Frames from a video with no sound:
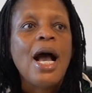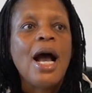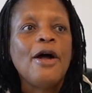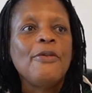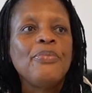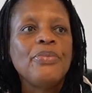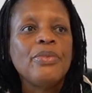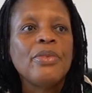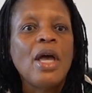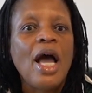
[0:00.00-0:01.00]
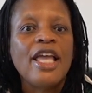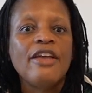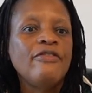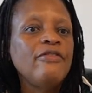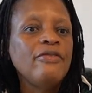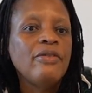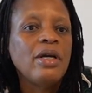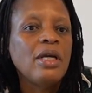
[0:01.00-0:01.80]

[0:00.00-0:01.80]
I have